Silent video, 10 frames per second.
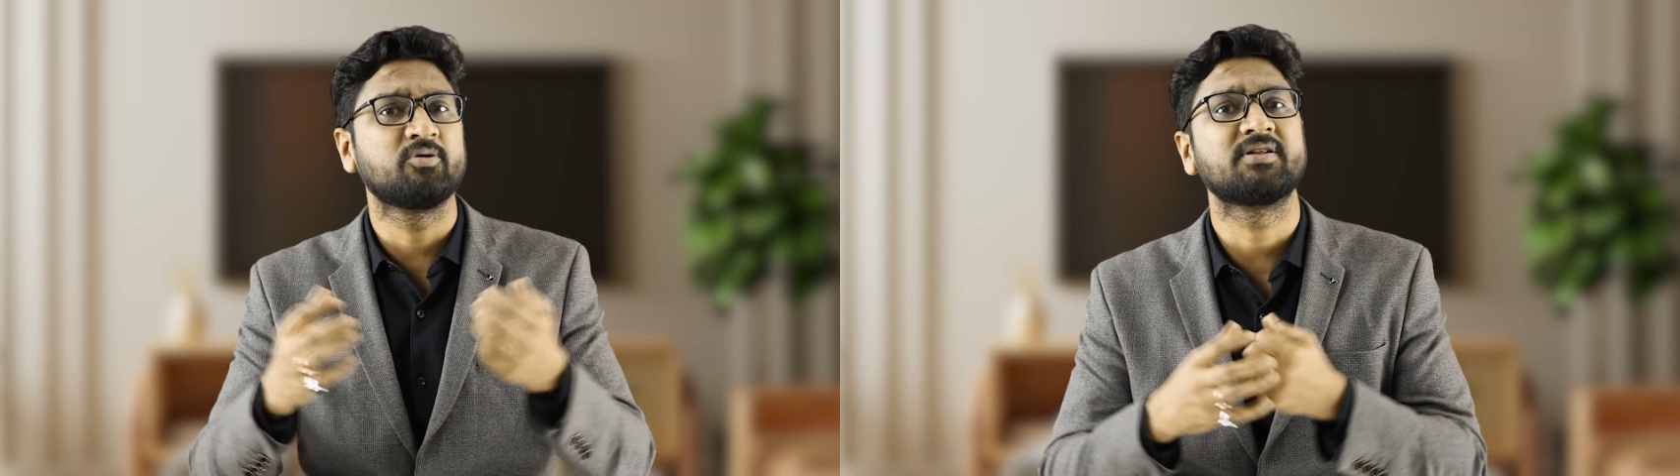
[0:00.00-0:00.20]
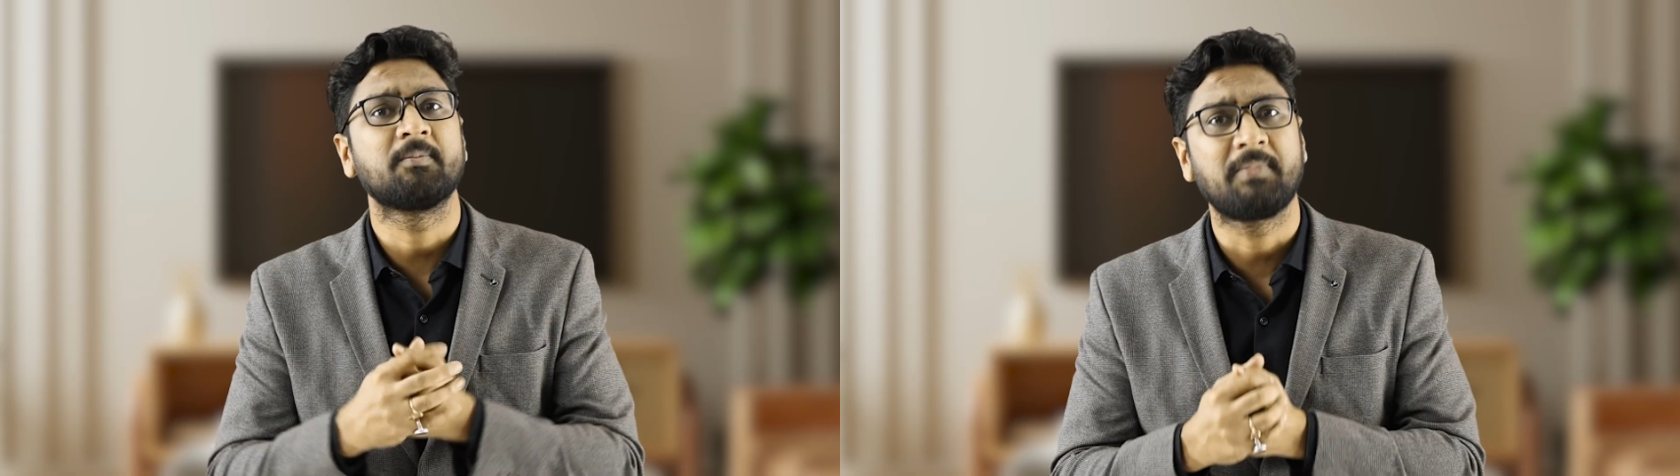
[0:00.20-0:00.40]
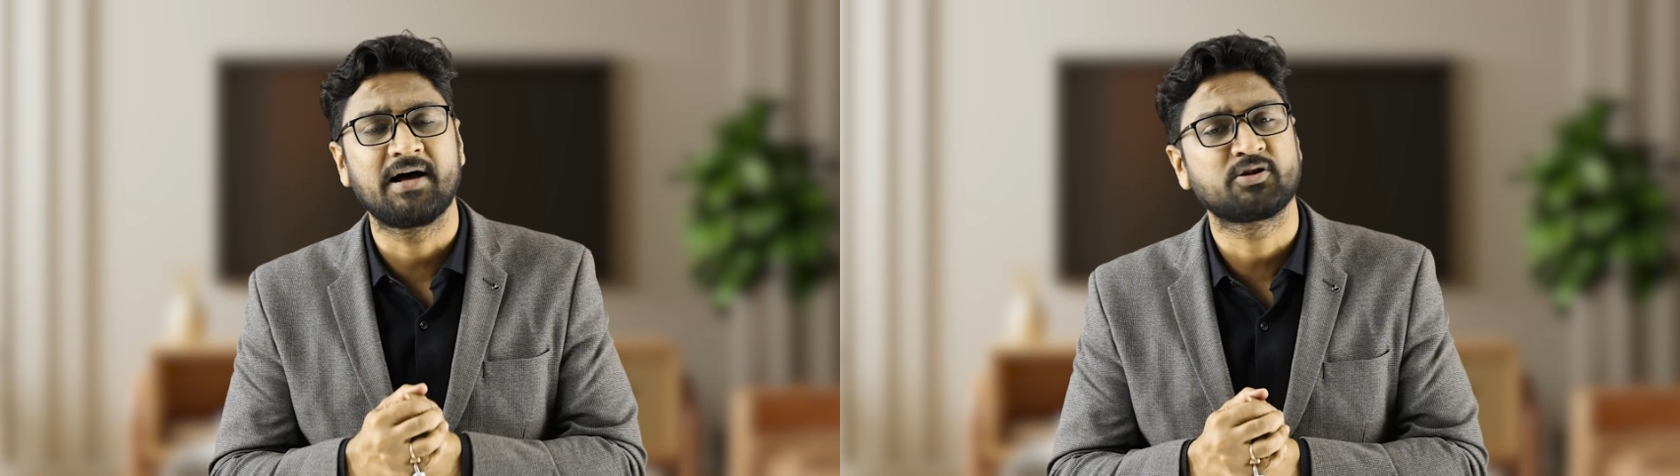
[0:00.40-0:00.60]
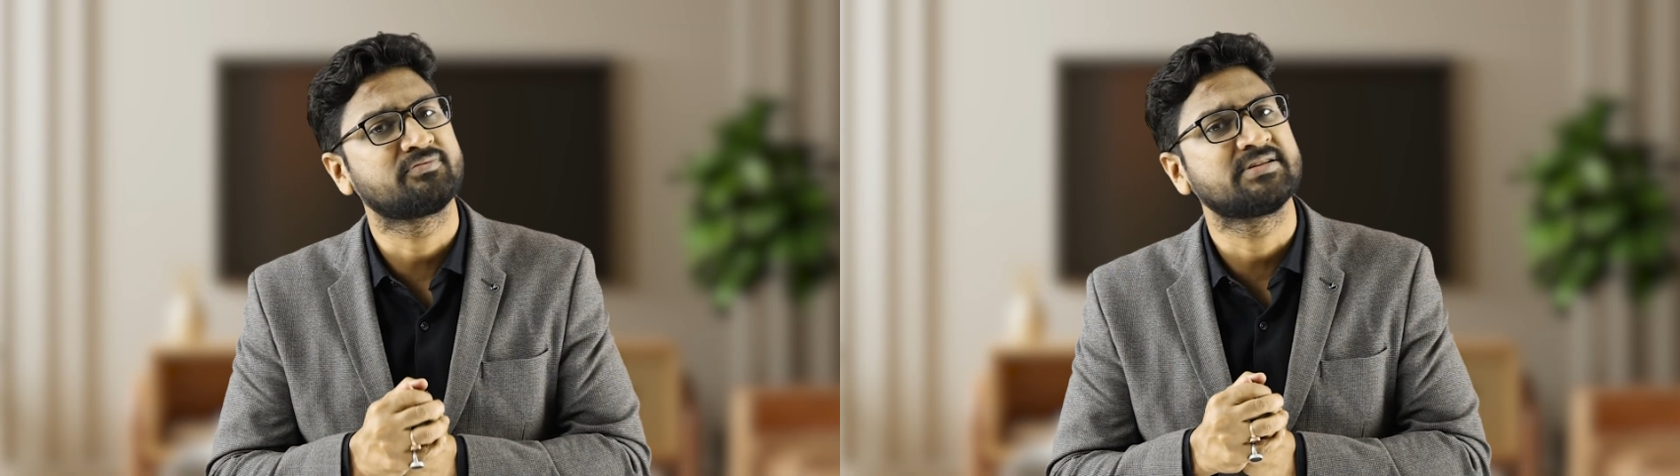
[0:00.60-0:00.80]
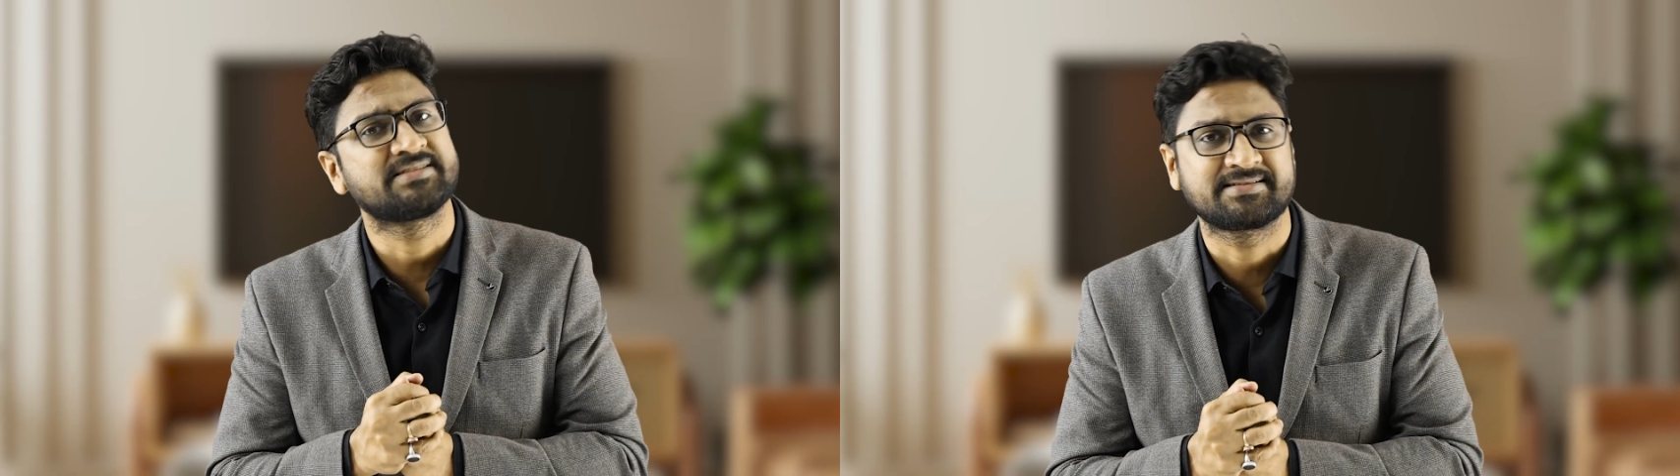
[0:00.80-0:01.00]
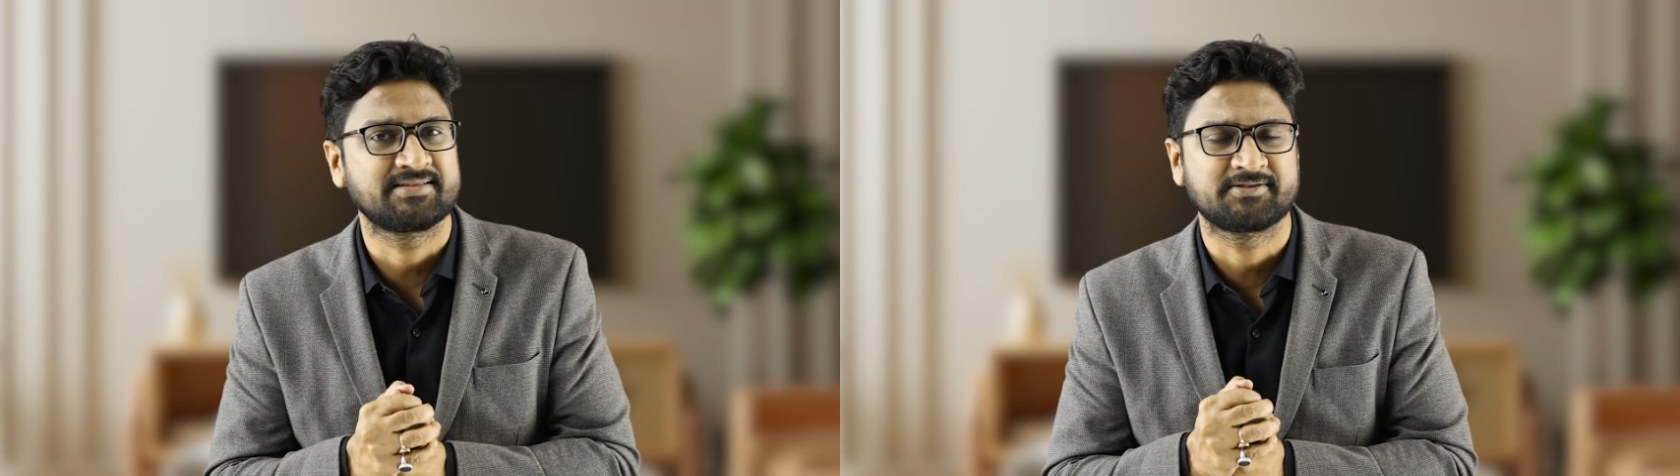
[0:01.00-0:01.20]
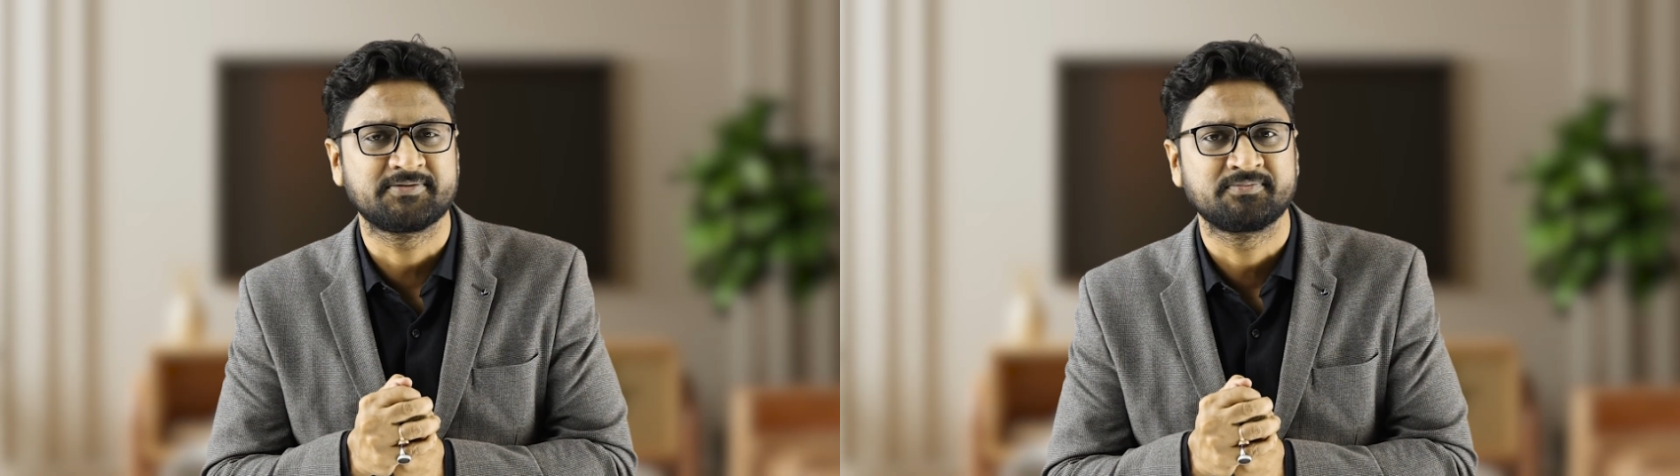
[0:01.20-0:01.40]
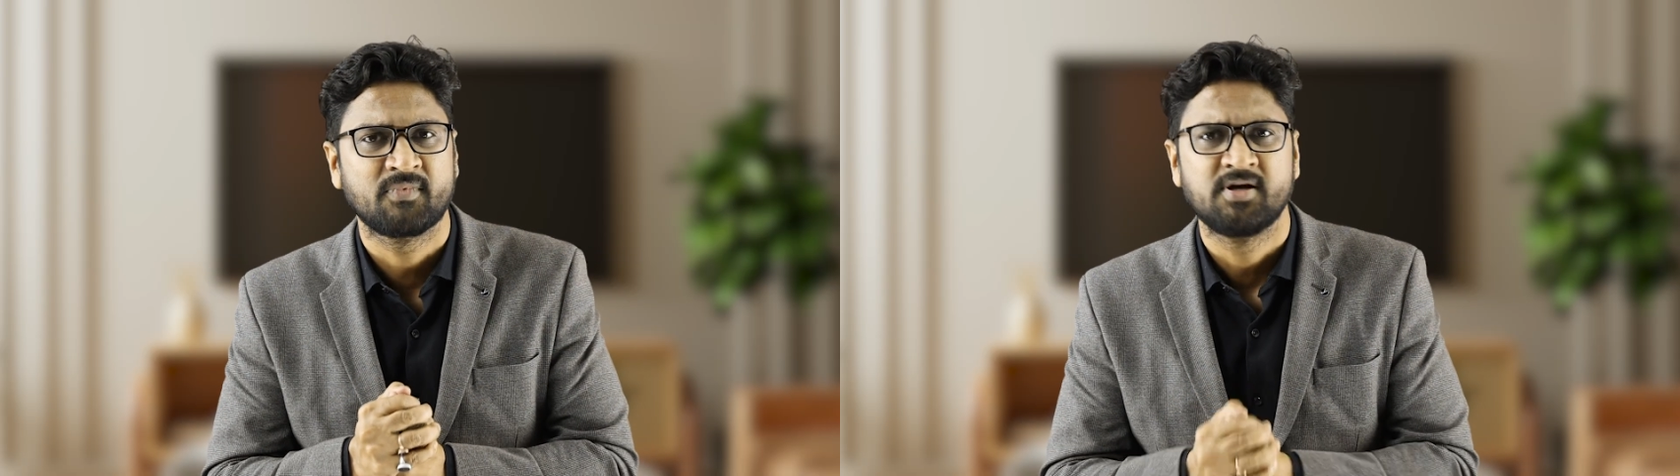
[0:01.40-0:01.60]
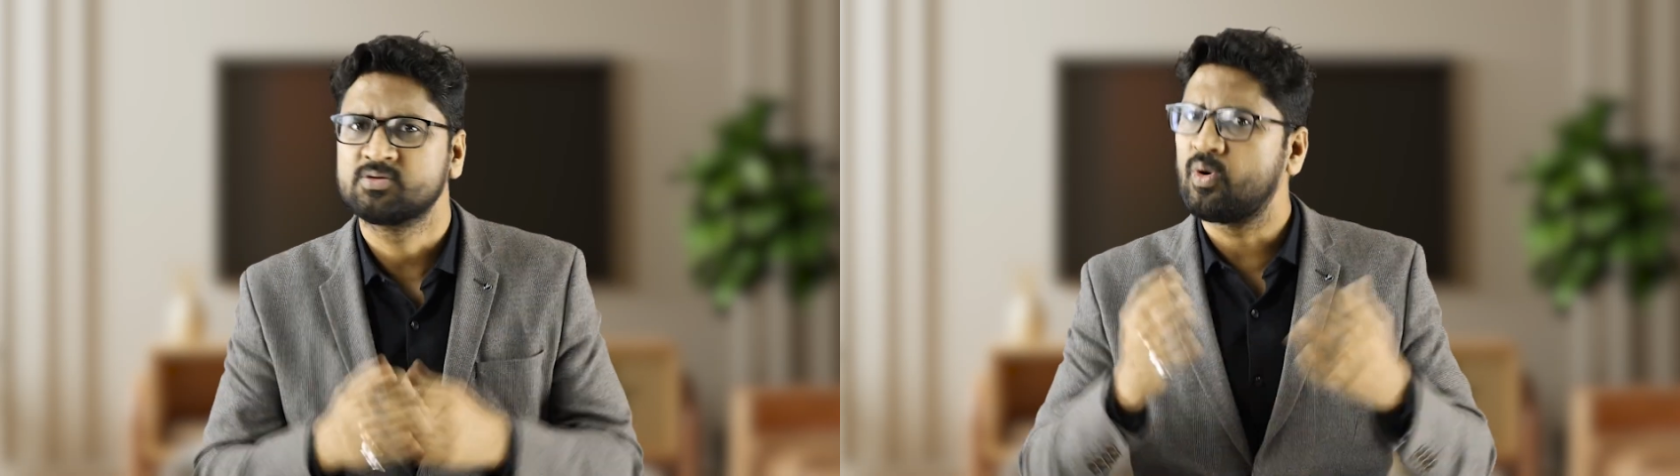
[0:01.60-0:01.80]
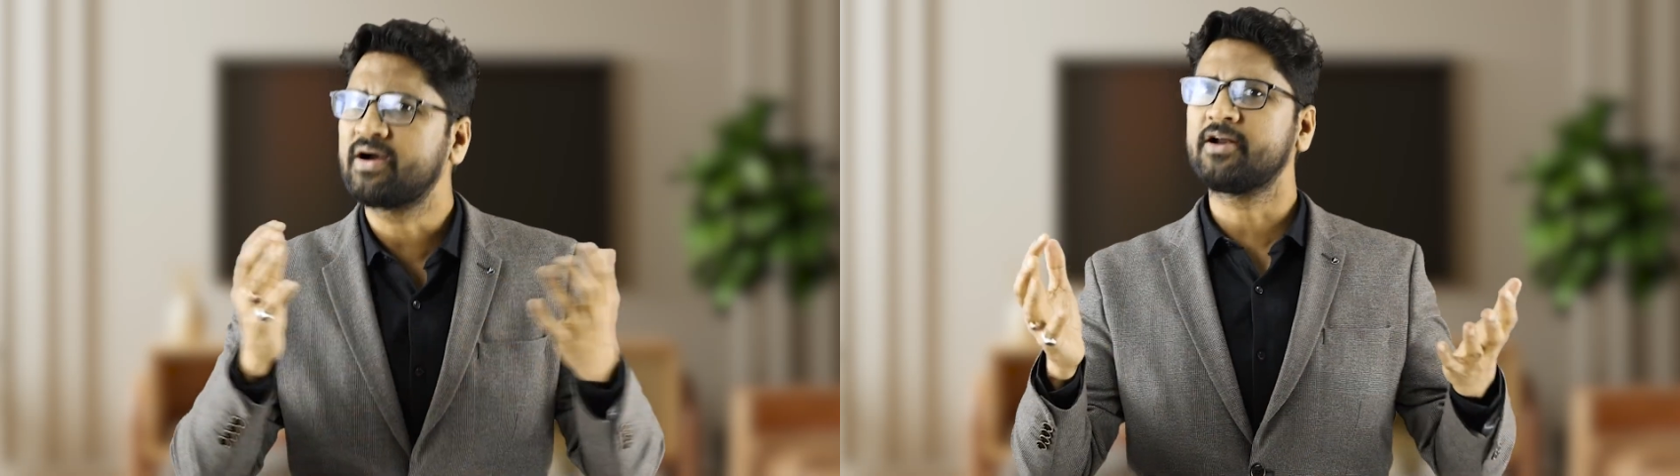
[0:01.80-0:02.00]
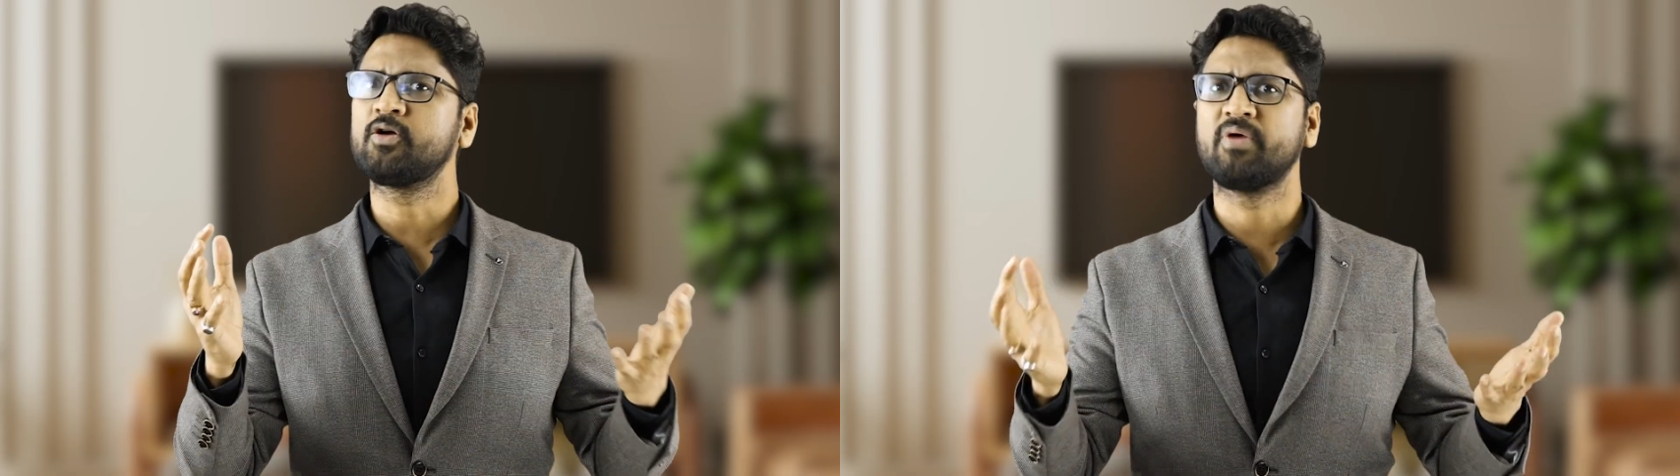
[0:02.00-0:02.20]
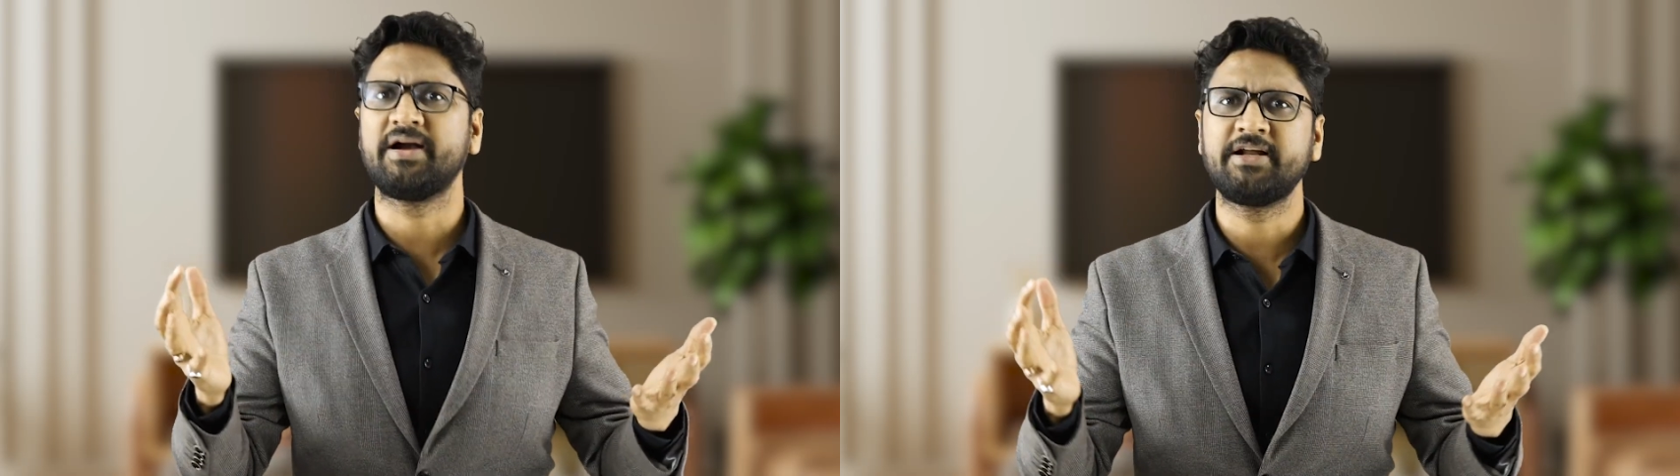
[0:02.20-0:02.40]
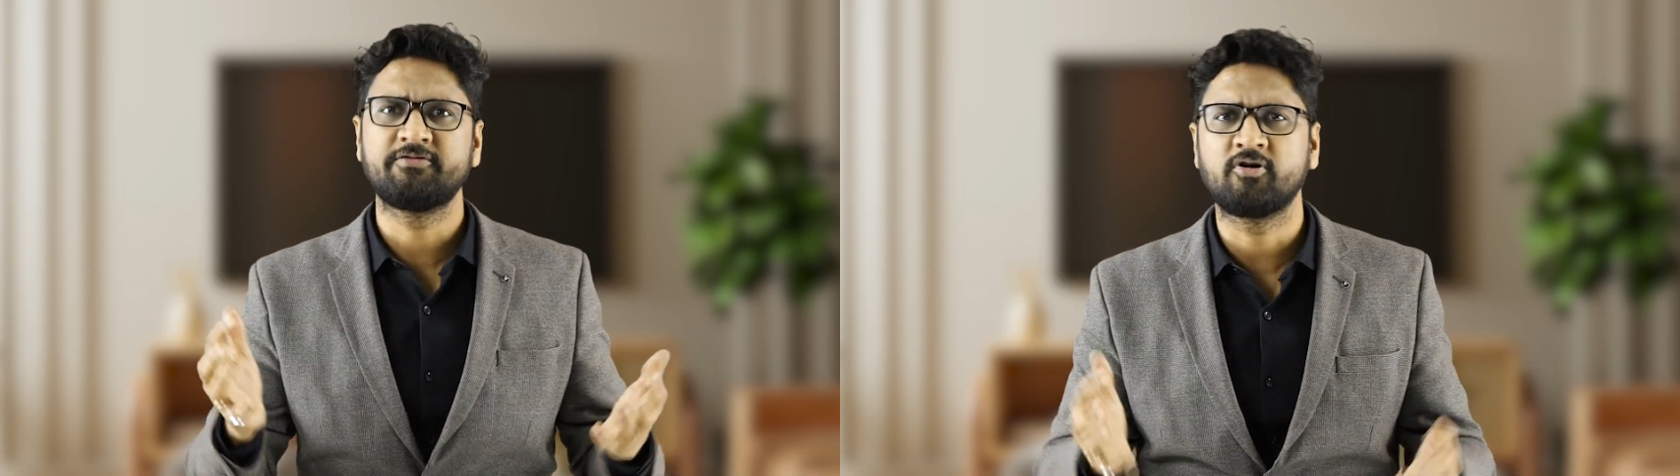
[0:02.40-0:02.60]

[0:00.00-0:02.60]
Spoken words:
you on the path of the success. So what are you waiting